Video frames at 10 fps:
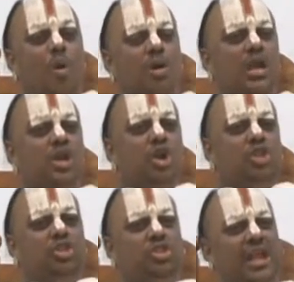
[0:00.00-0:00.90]
more
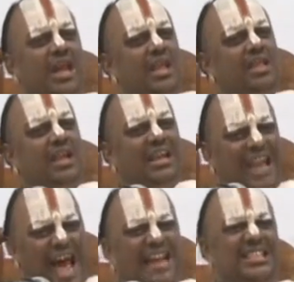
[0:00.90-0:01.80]
than 3
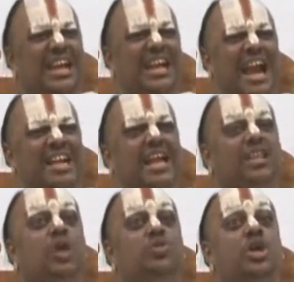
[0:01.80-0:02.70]
lakhs and
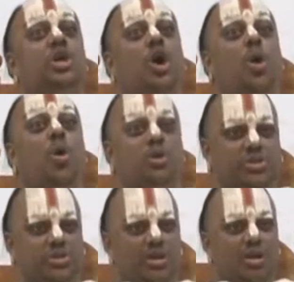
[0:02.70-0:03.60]
90,000
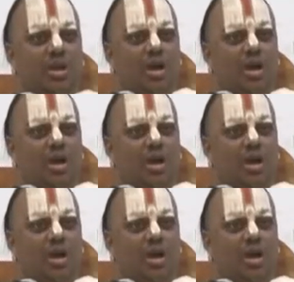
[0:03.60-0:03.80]
crores